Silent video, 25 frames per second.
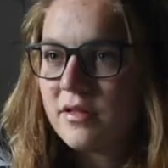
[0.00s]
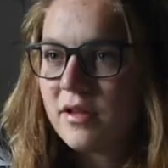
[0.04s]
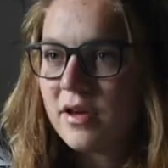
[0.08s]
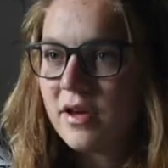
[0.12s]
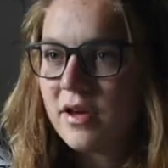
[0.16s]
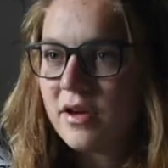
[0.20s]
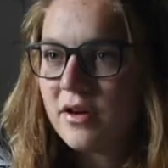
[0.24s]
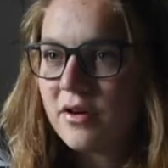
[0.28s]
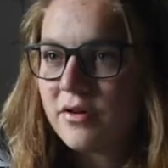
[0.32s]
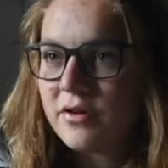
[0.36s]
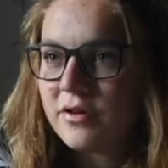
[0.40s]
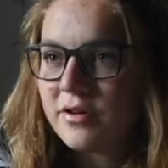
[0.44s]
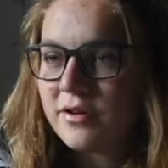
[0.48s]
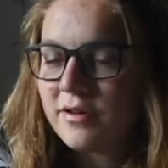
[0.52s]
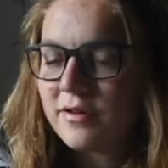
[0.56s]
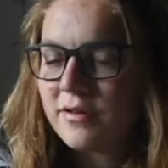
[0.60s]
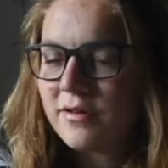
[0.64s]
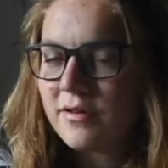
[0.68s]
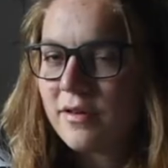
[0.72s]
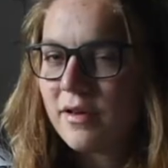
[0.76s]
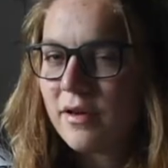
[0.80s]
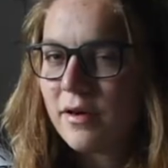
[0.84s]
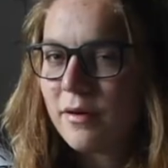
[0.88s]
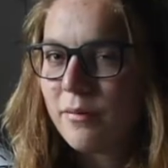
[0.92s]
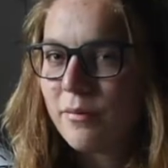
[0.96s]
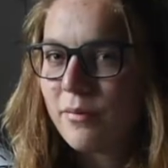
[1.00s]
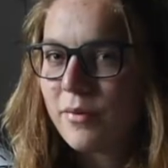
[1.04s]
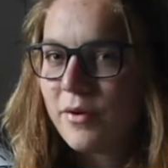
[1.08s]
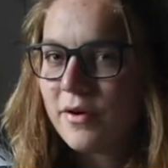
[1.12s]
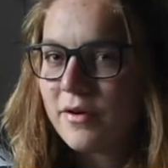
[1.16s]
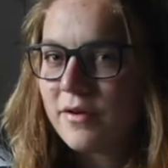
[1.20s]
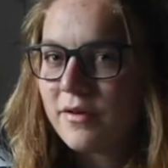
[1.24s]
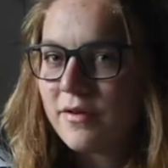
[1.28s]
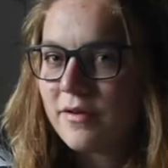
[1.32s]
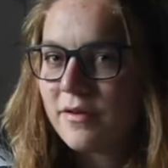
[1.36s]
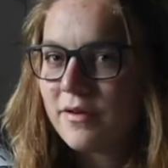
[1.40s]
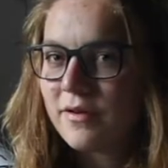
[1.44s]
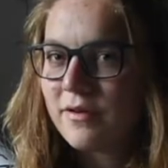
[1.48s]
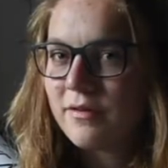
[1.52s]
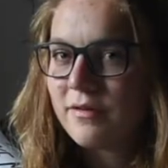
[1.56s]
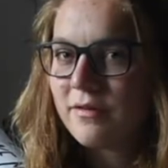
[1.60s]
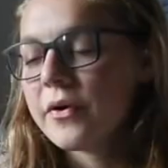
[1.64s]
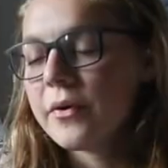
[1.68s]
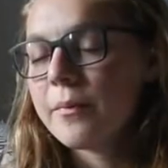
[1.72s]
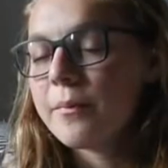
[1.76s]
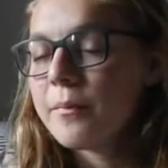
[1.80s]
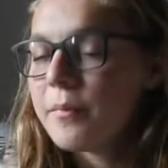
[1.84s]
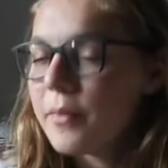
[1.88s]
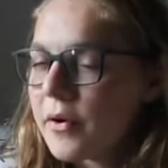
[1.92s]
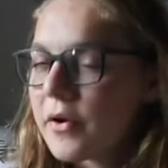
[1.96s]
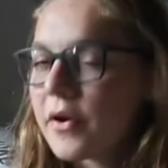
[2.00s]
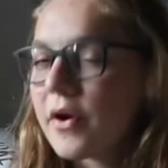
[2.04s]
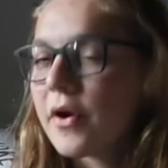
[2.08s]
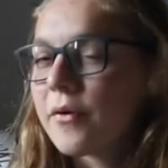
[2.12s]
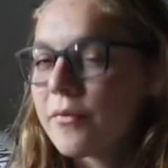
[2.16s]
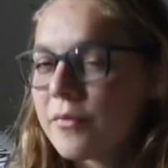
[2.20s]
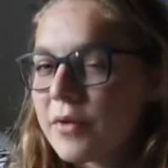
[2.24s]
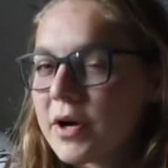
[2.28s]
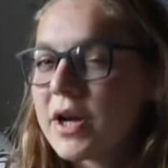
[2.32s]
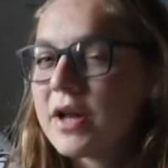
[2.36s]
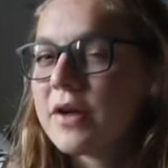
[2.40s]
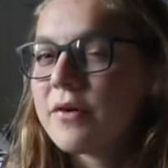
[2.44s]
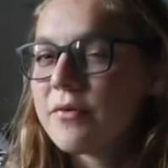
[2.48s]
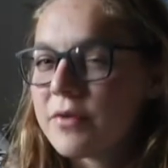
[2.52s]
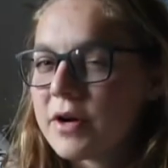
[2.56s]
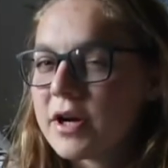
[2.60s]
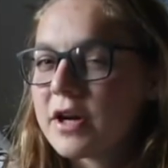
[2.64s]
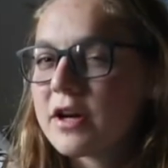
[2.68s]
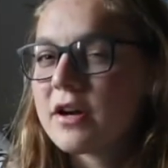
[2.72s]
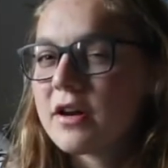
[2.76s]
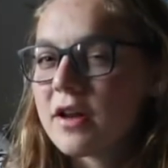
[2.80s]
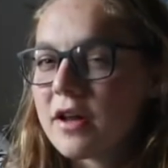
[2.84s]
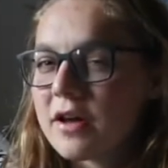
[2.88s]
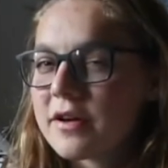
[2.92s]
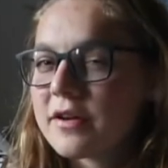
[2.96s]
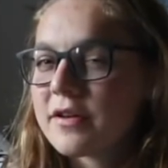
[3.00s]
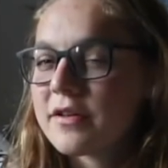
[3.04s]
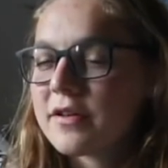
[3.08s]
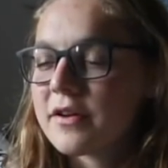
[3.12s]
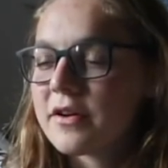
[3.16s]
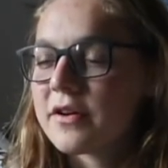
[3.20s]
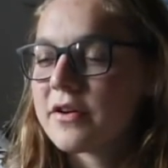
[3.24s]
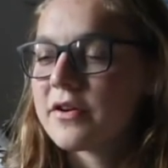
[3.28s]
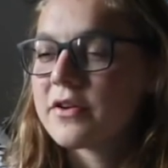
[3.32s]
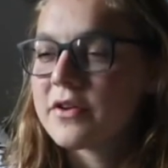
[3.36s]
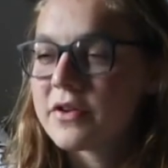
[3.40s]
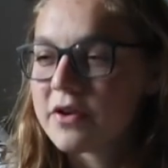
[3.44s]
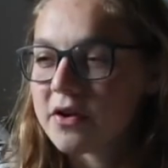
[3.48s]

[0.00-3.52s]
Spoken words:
they are the same person, but I really, really like it.